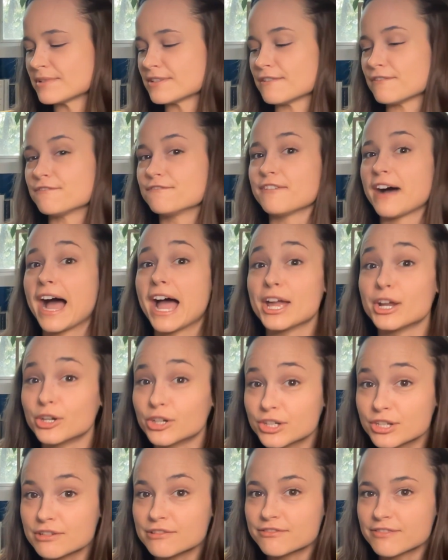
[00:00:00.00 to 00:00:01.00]
the
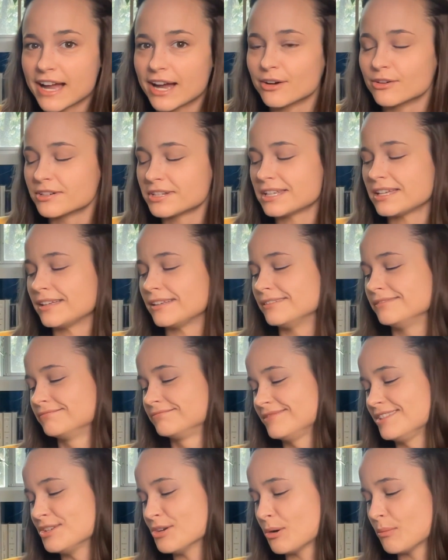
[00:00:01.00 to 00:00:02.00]
fire you founded
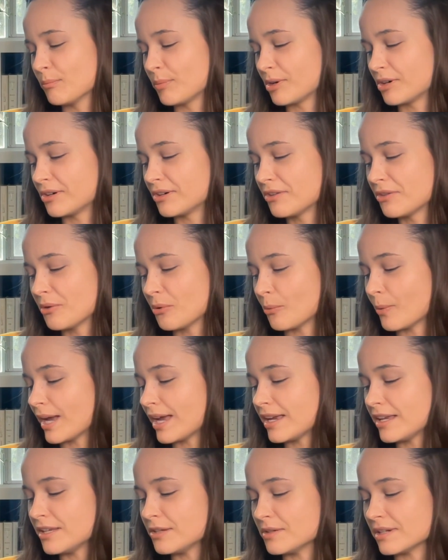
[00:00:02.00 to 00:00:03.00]
don't burn the
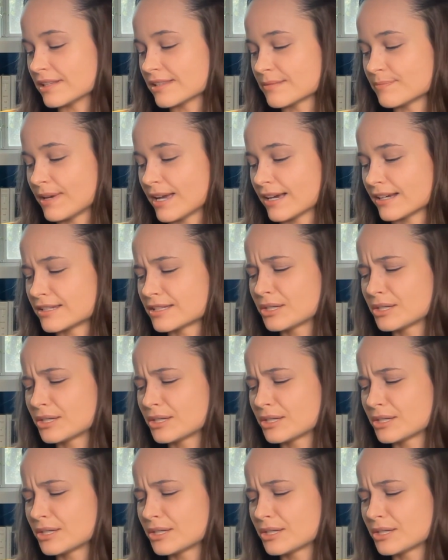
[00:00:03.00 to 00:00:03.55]
way you'd expect.